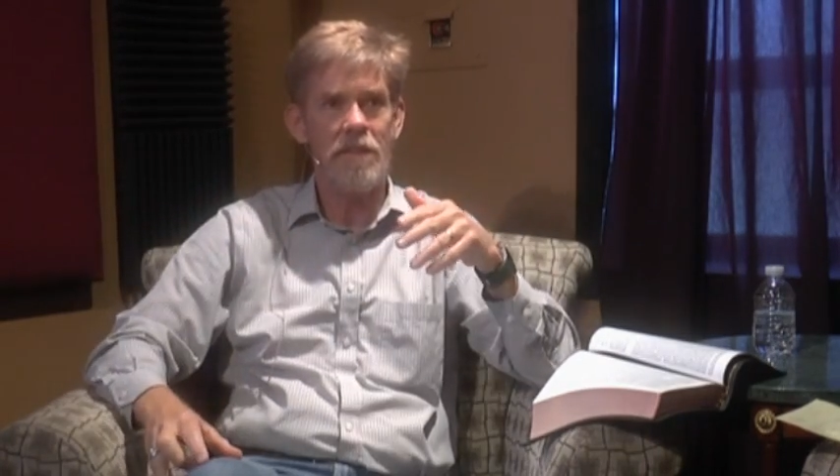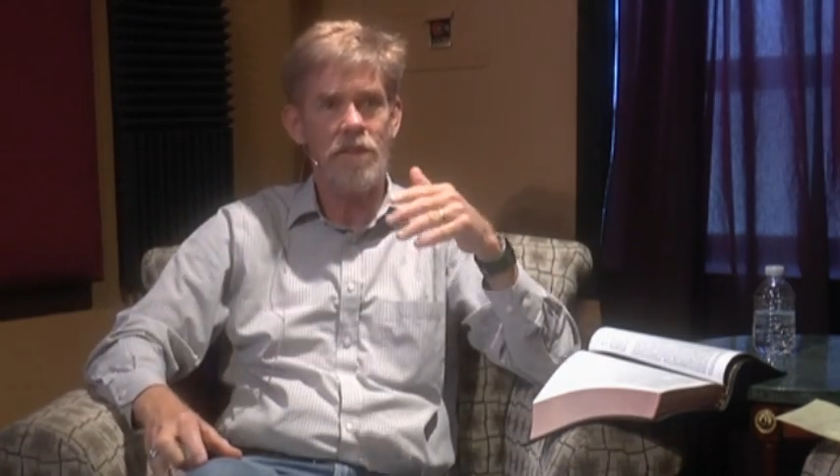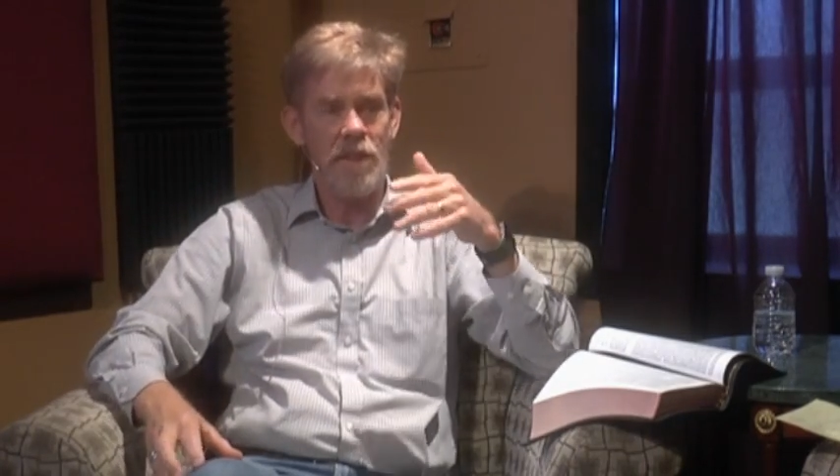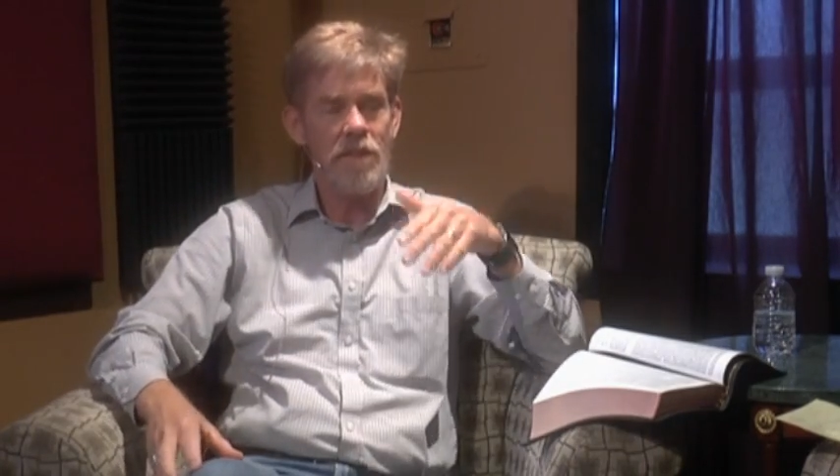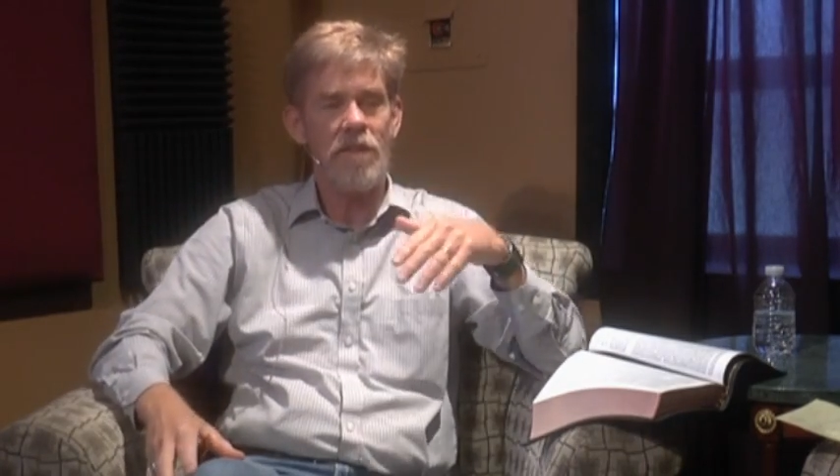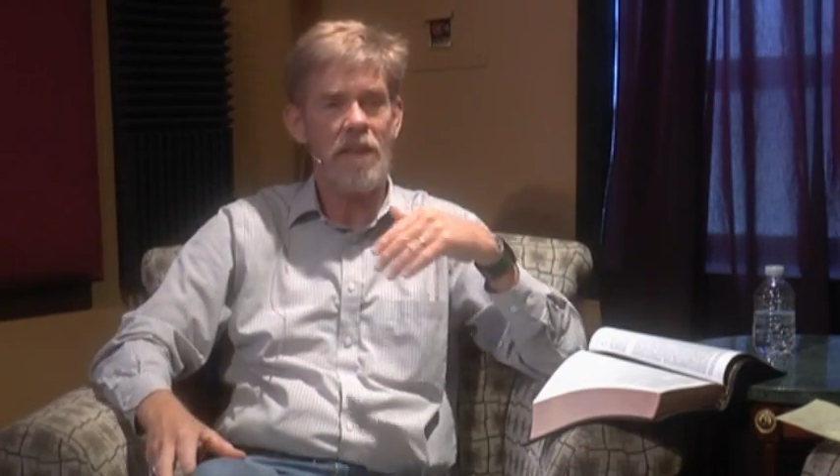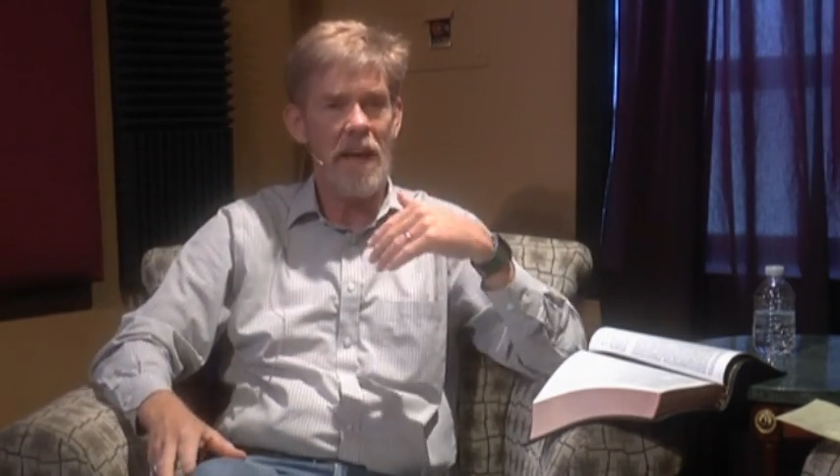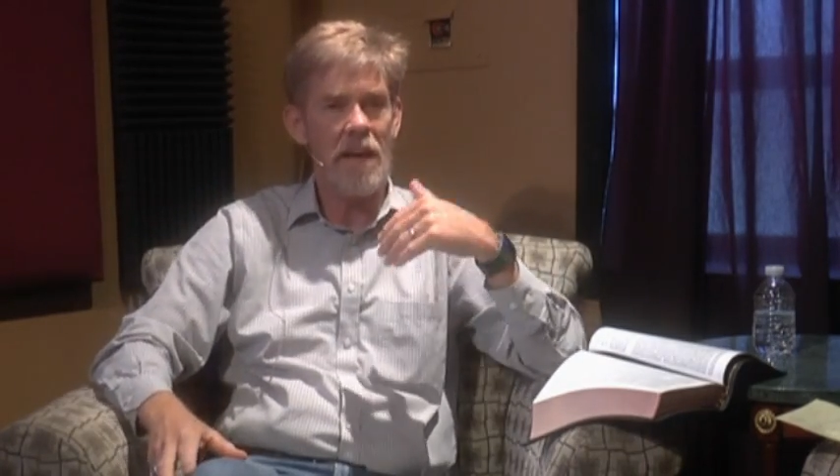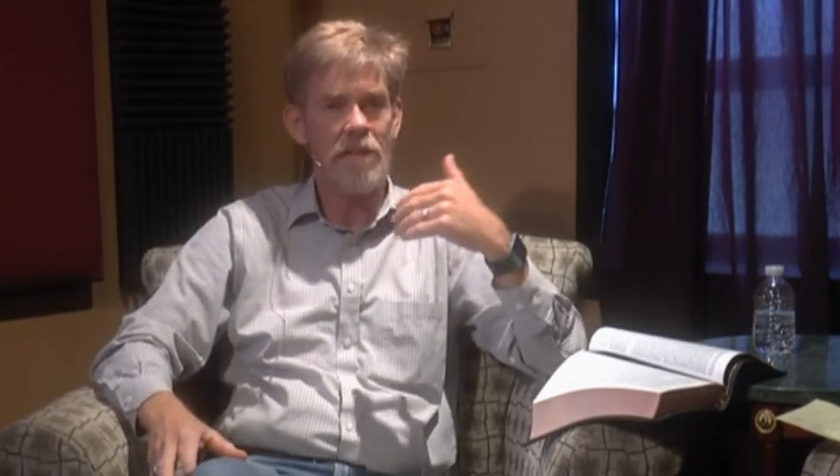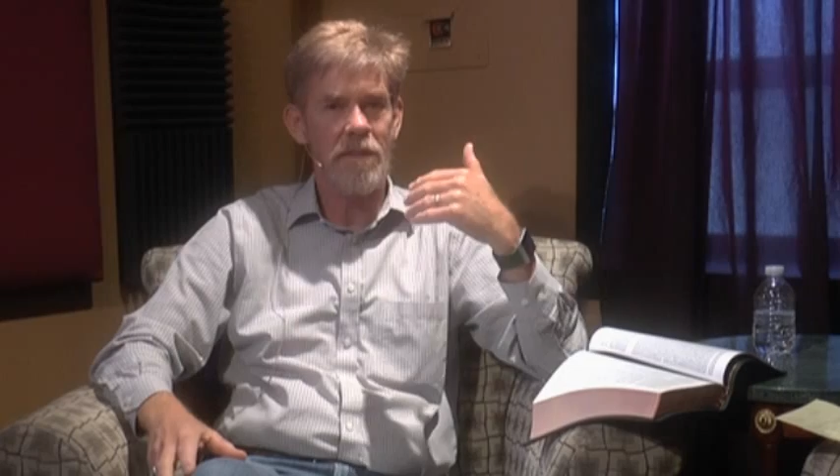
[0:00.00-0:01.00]
Jesus
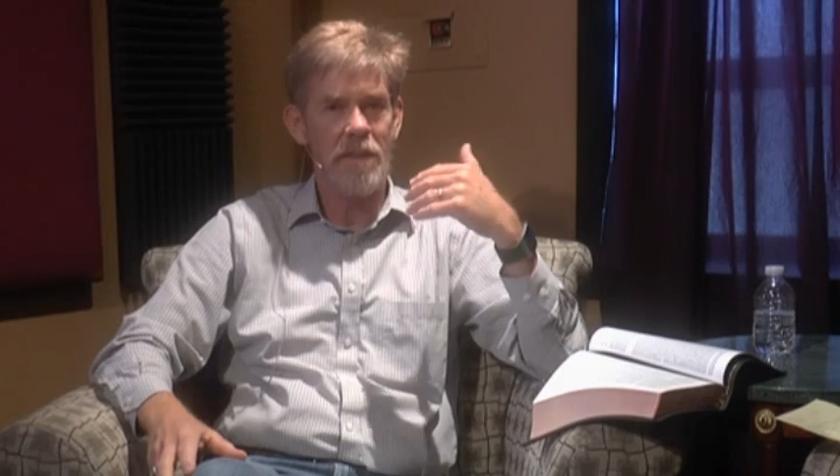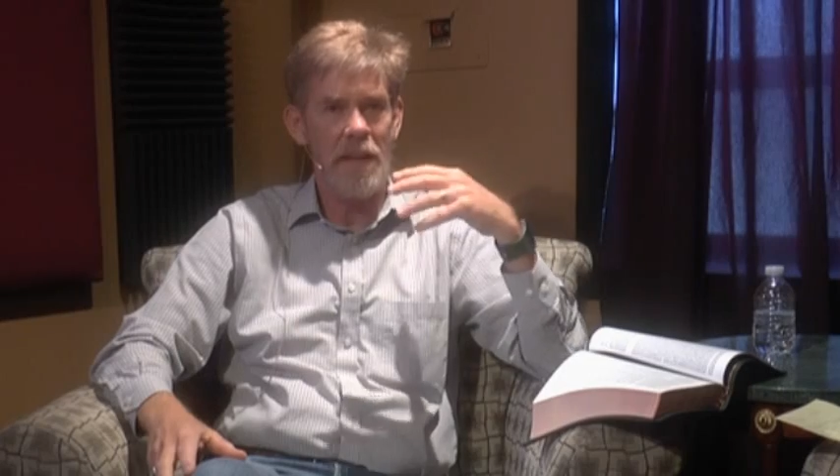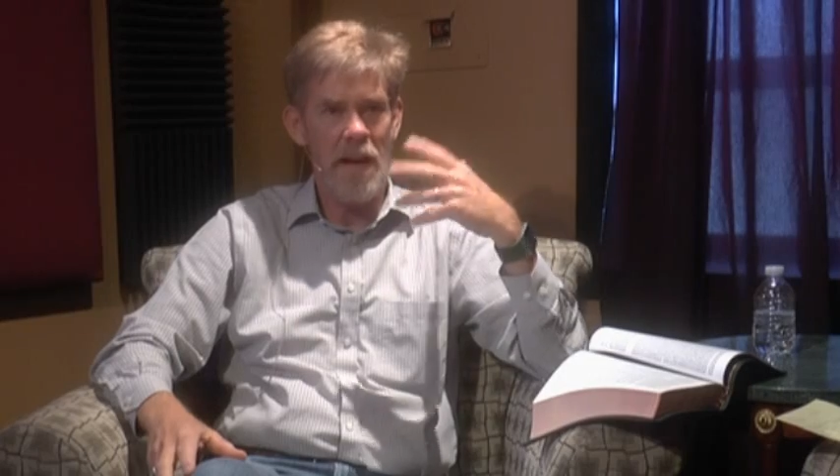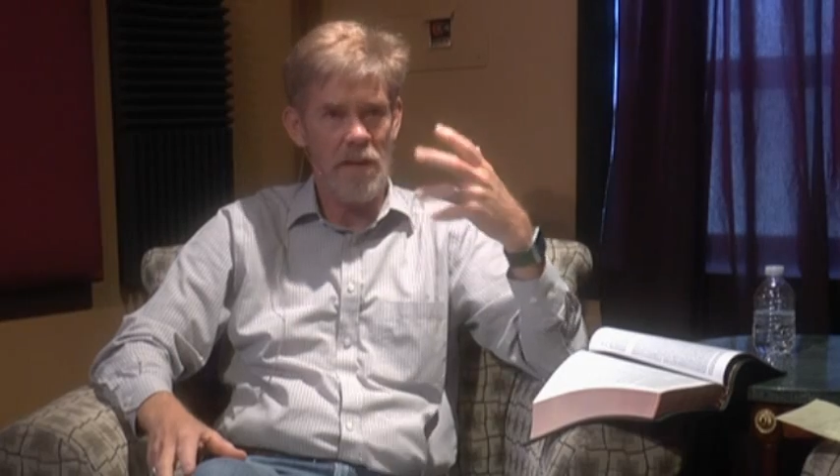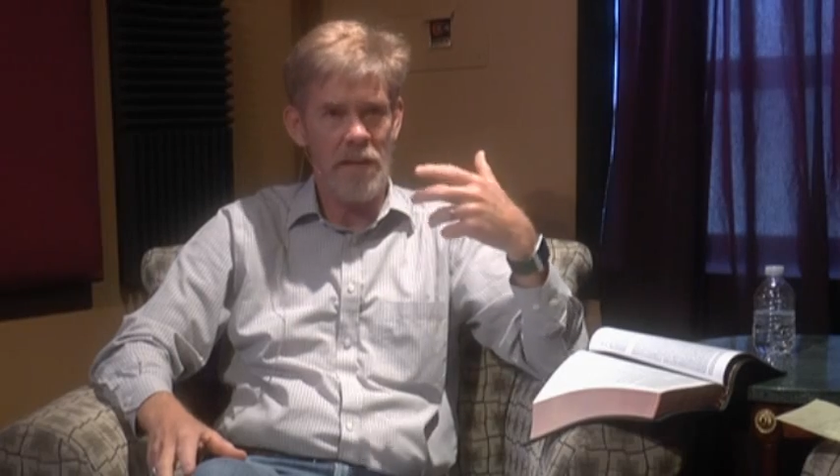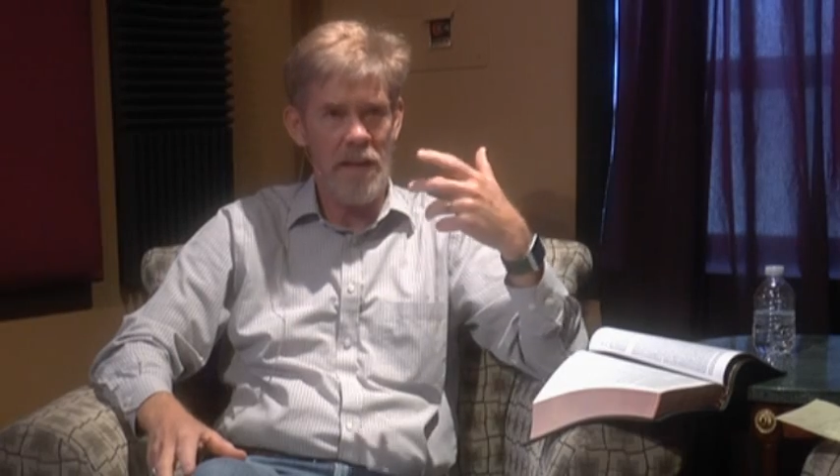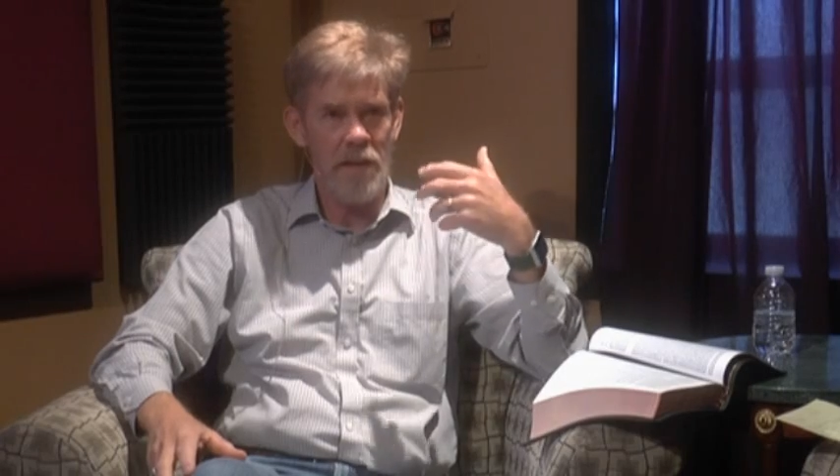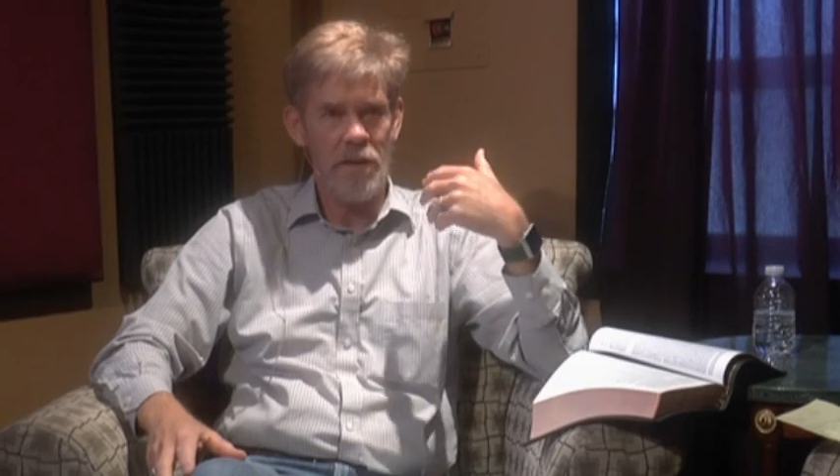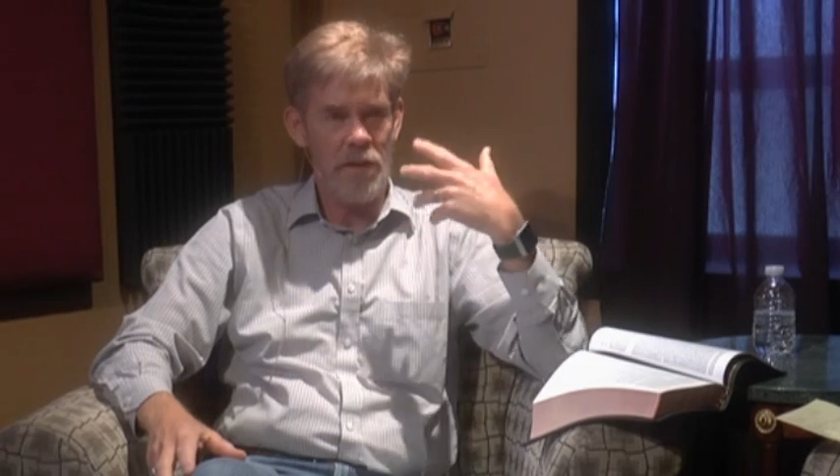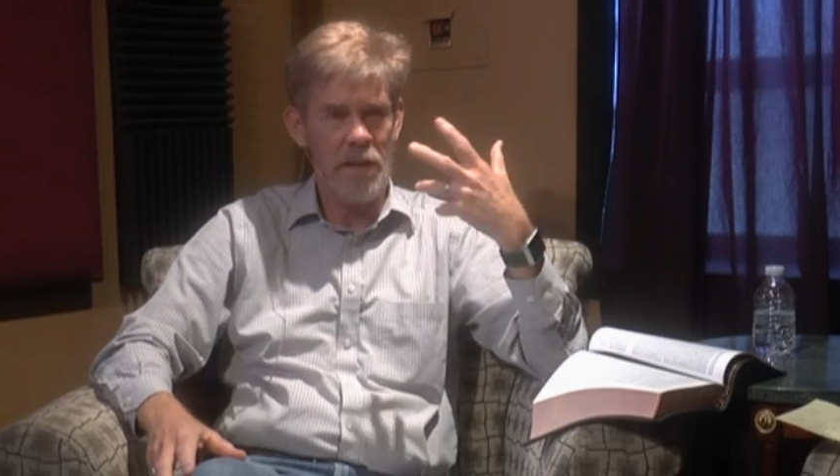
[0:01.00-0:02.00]
asks out
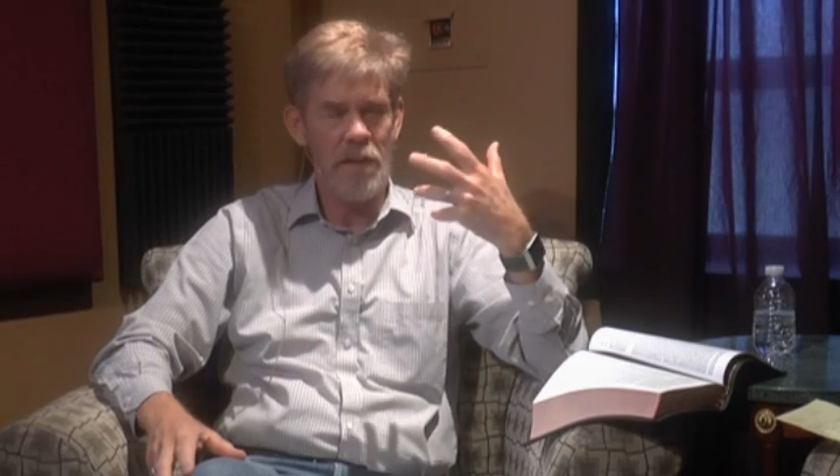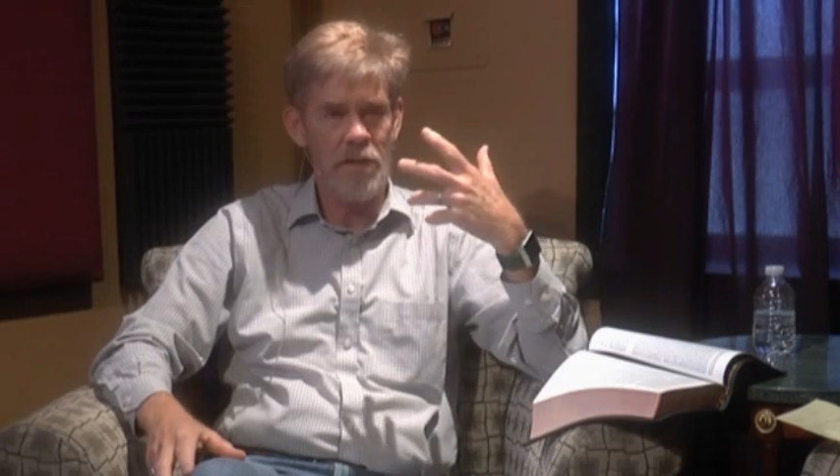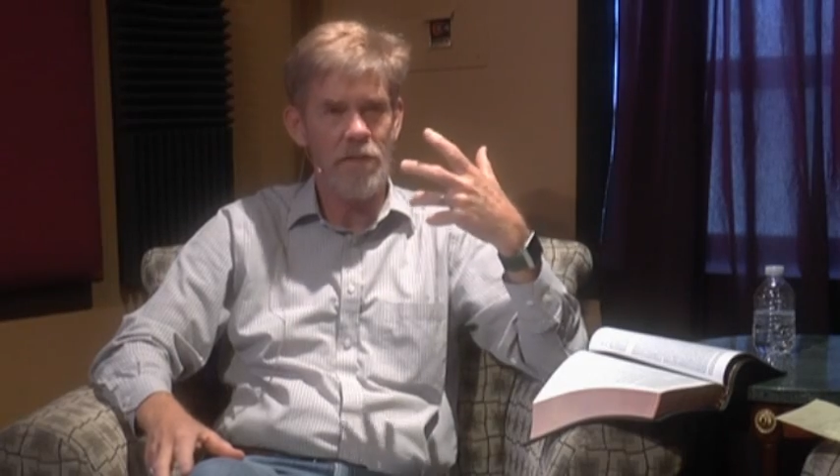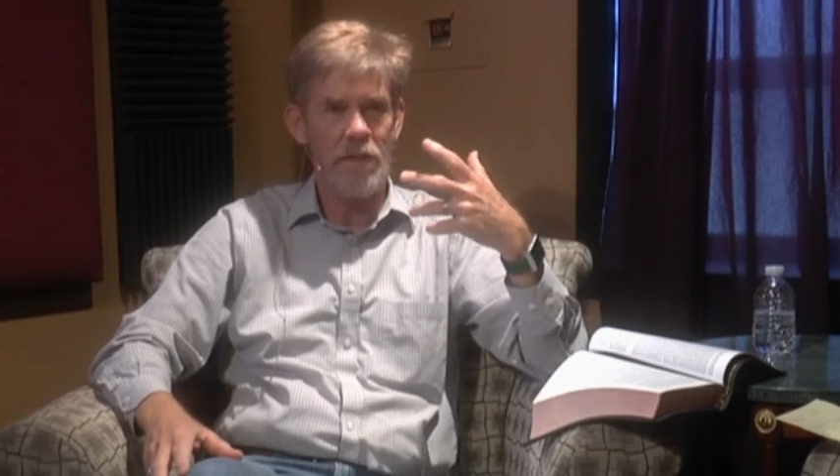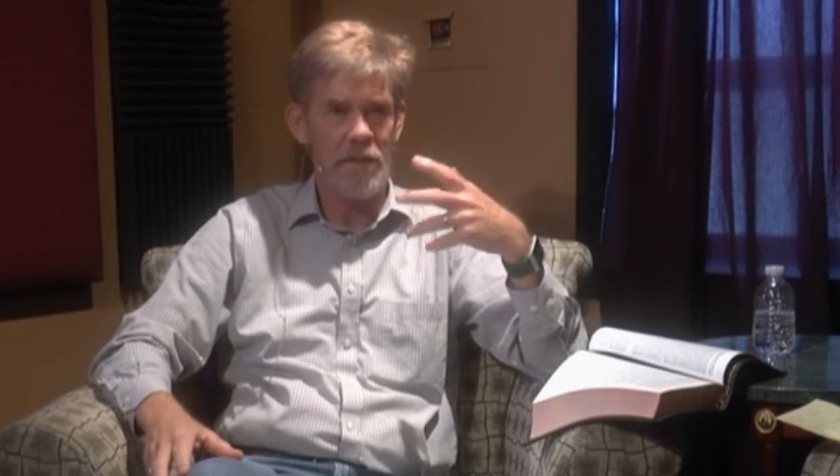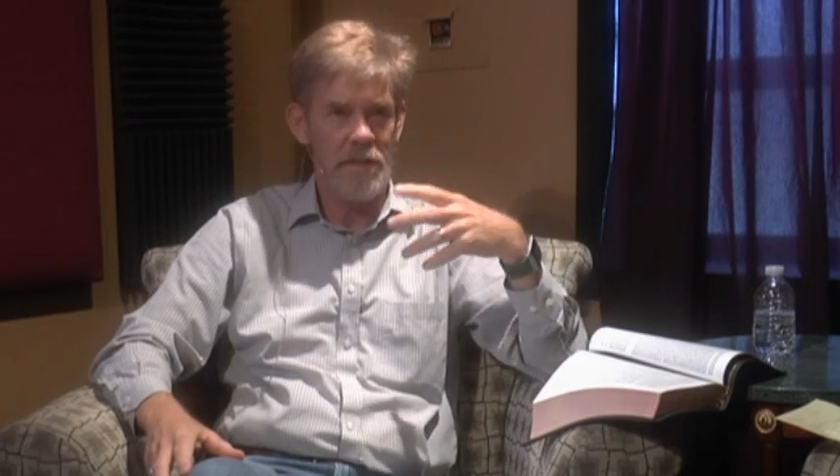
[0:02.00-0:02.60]
loud or in his